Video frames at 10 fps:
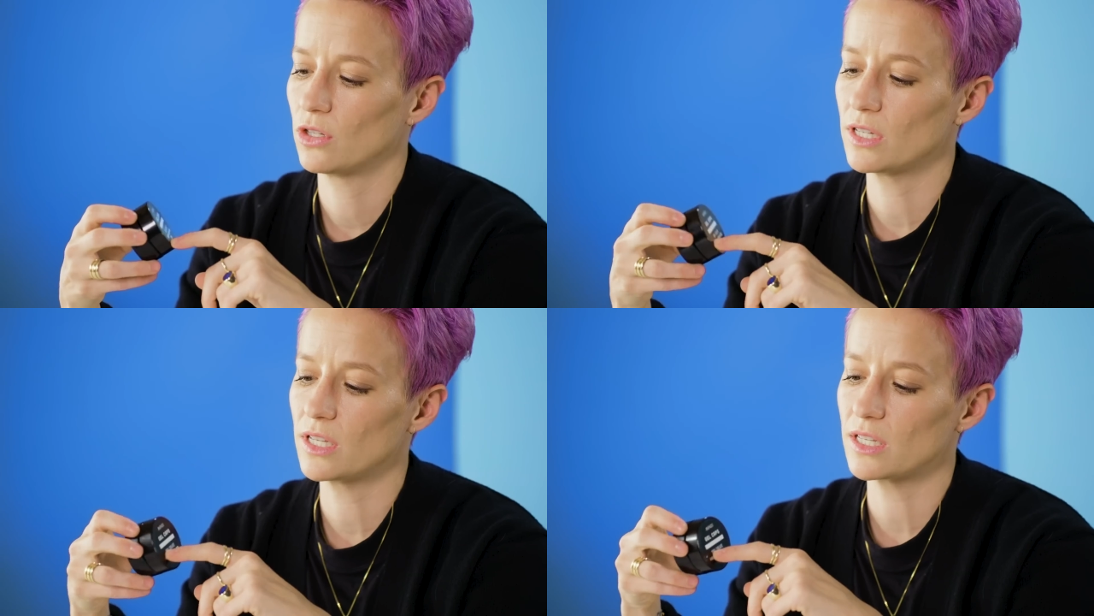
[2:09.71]

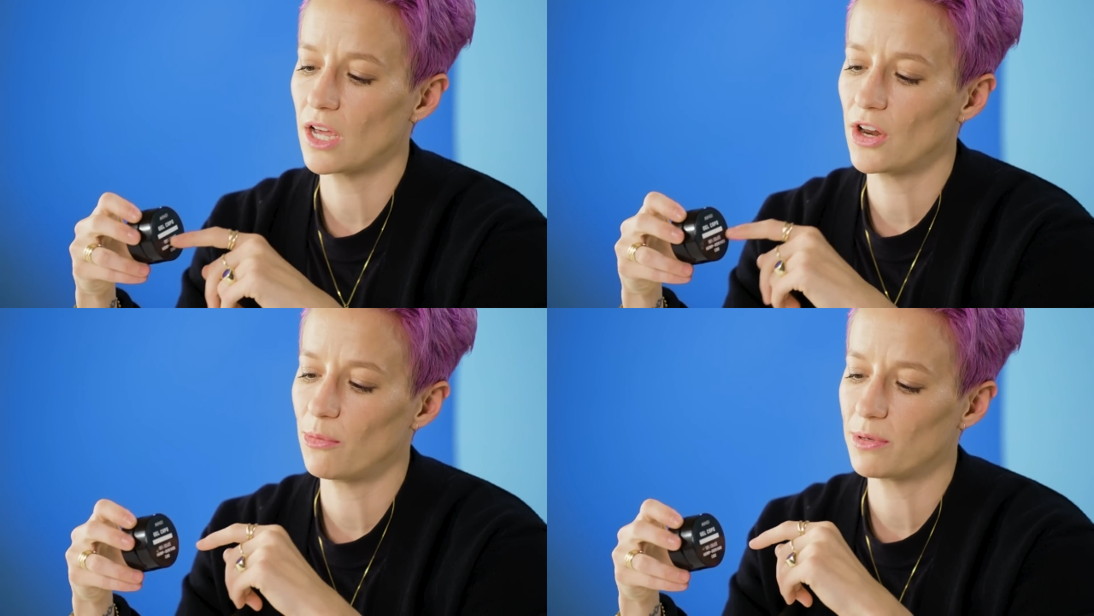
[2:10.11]
So this is one
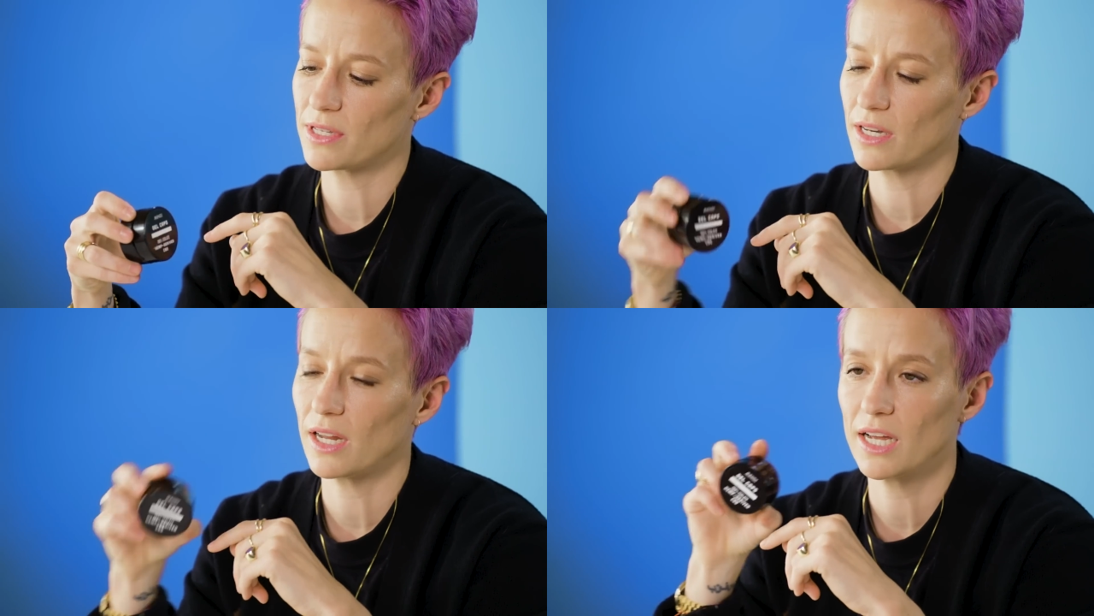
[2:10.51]
hundred
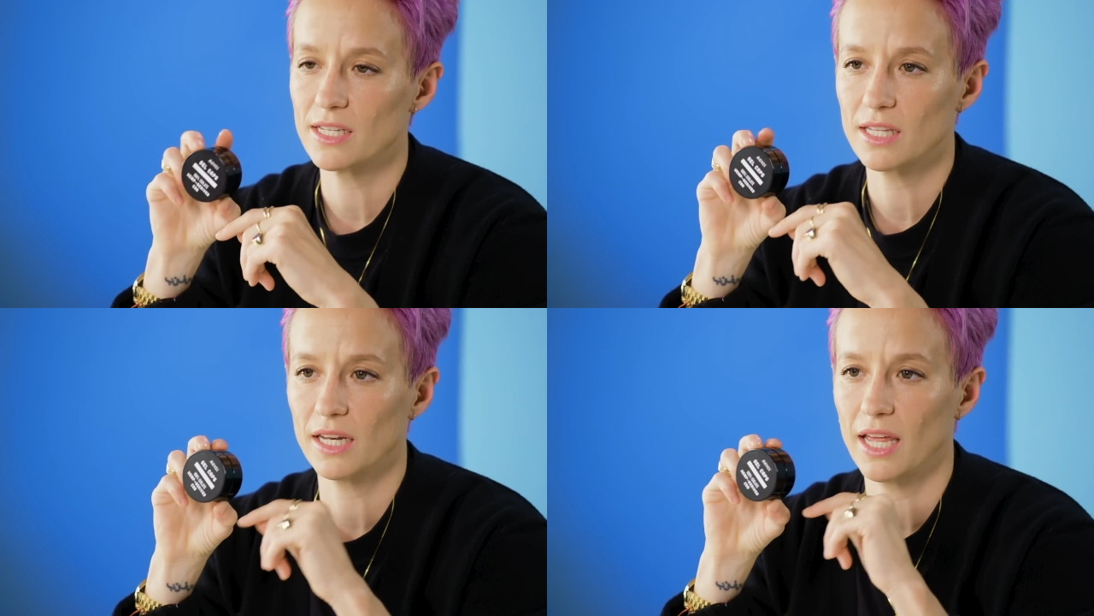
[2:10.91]
percent
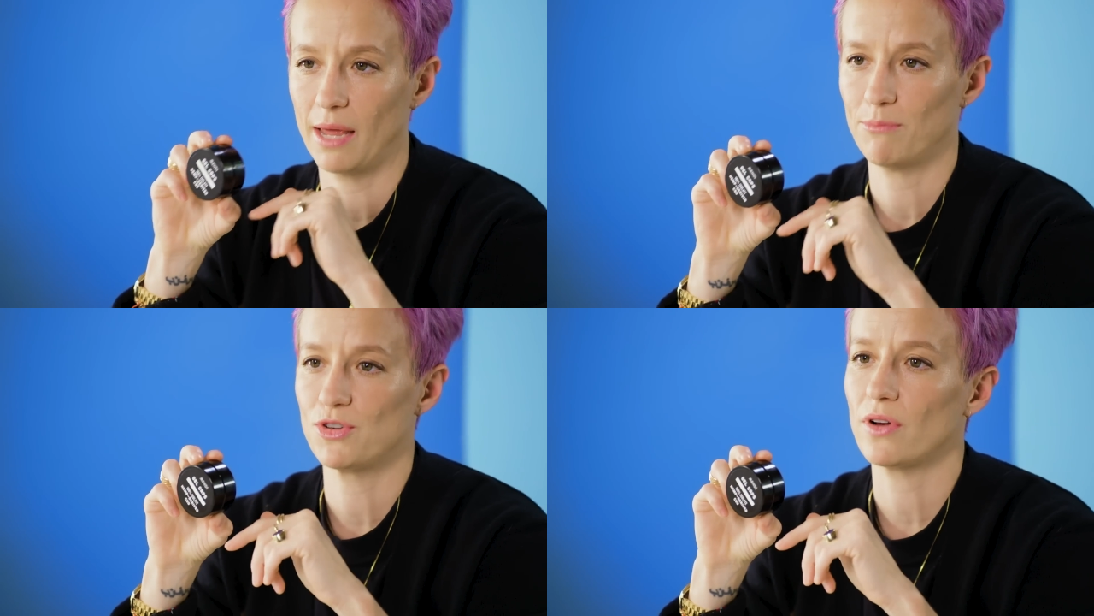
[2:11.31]
isolate
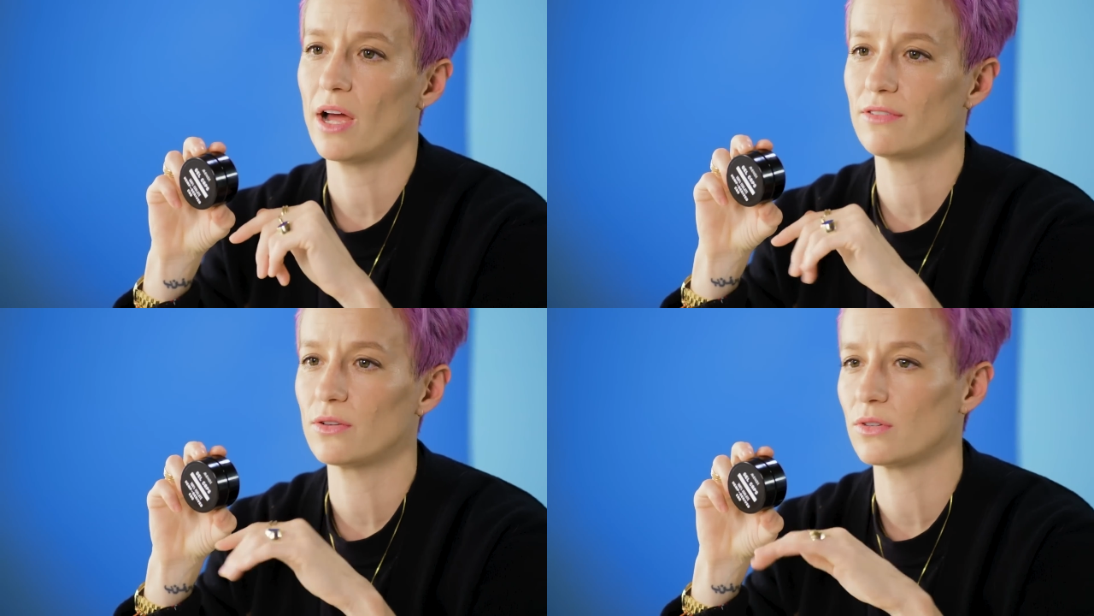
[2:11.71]
hemp
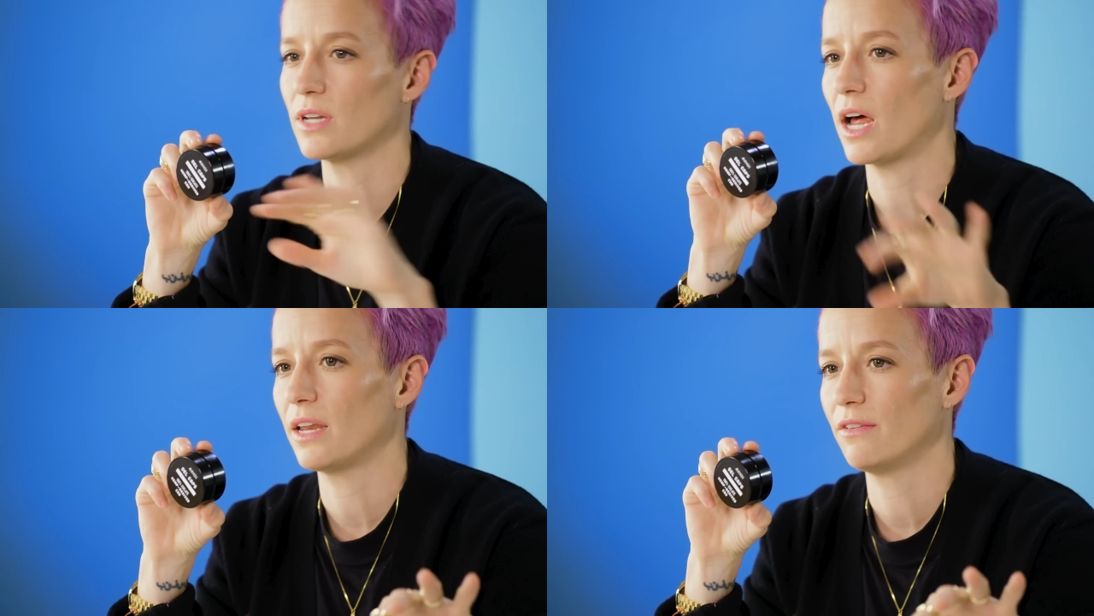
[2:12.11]
derived, so it's
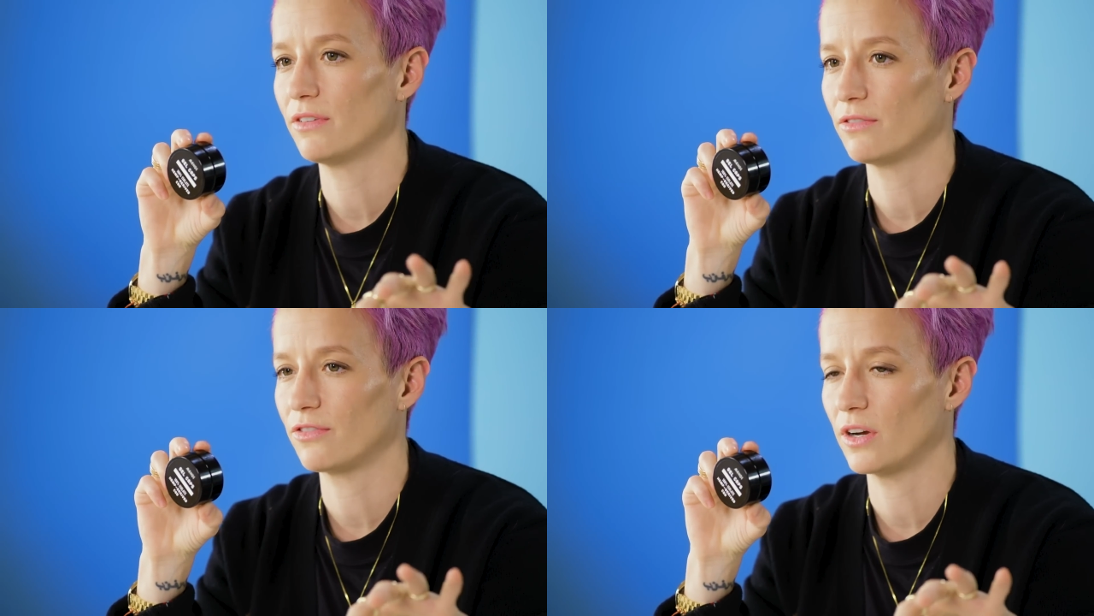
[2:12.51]
not
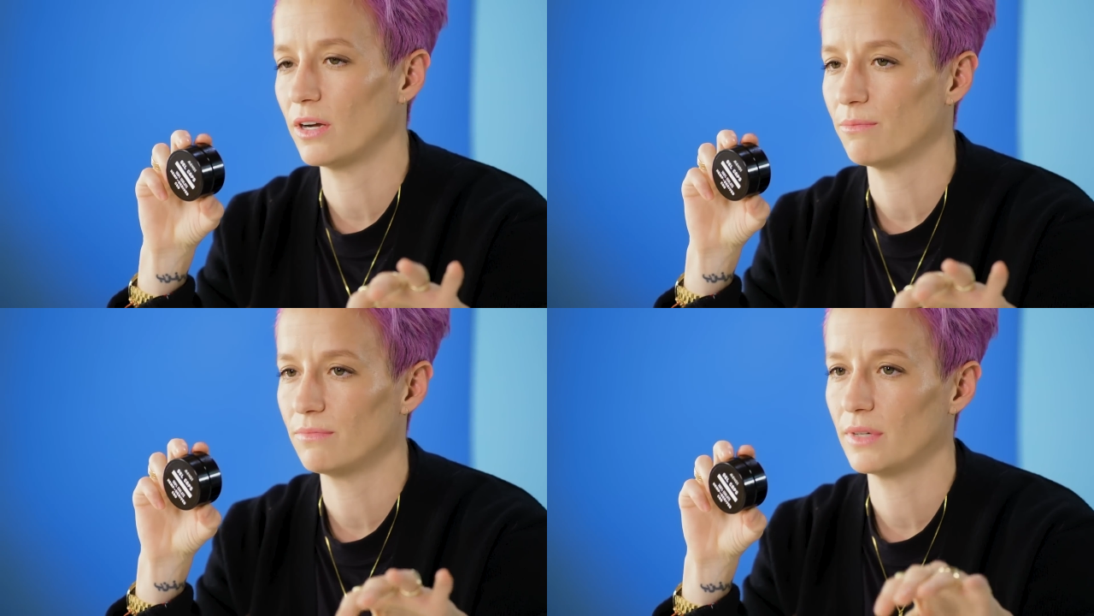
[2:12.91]
even
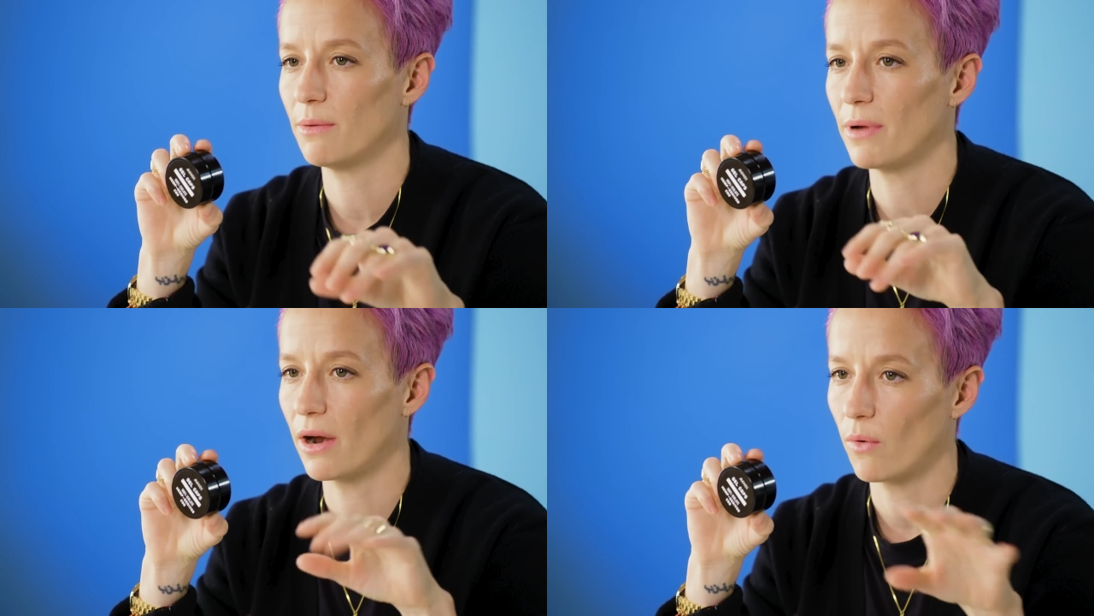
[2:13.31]
from
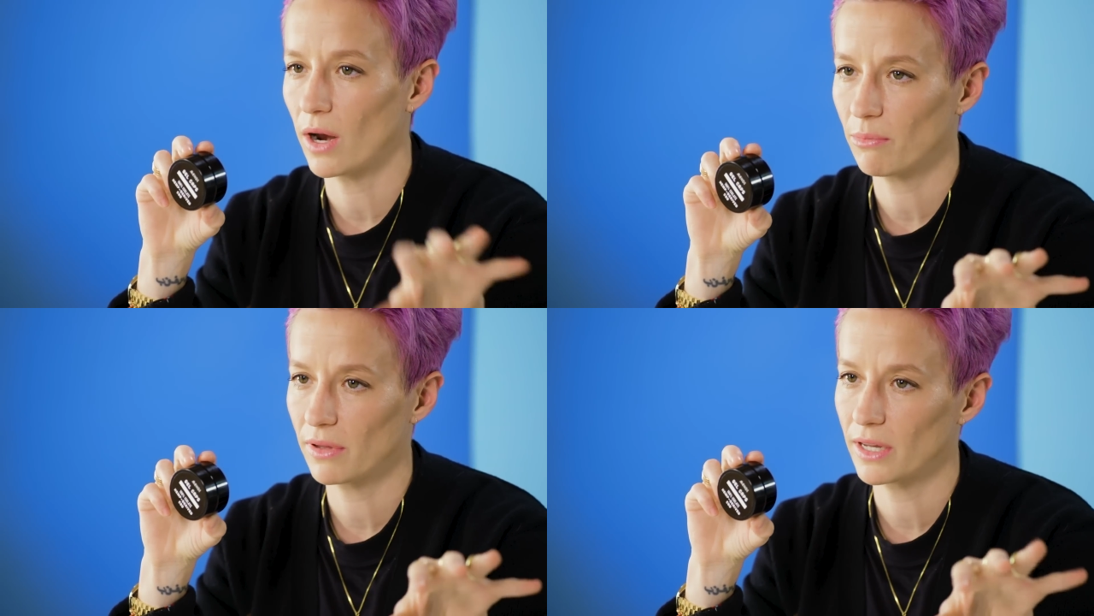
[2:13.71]
a marijuana